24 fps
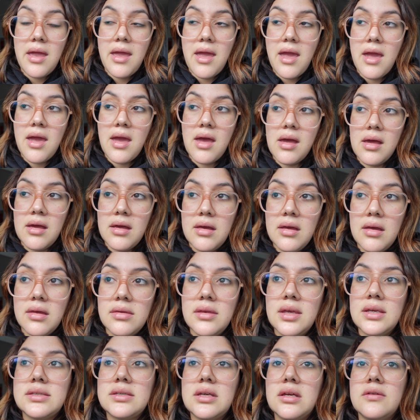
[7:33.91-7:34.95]
and
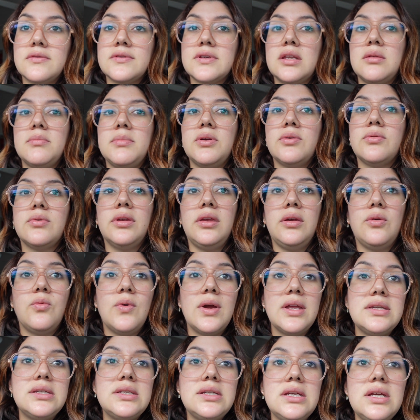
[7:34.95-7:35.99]
they said it's going to be really
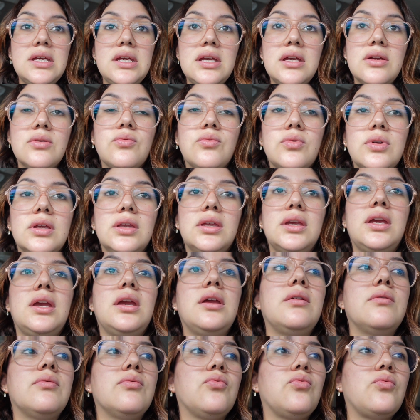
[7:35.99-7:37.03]
windy,
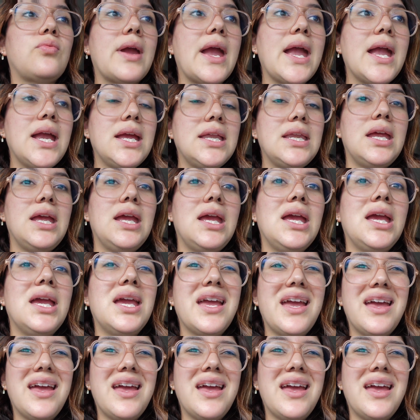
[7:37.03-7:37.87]
really rainy.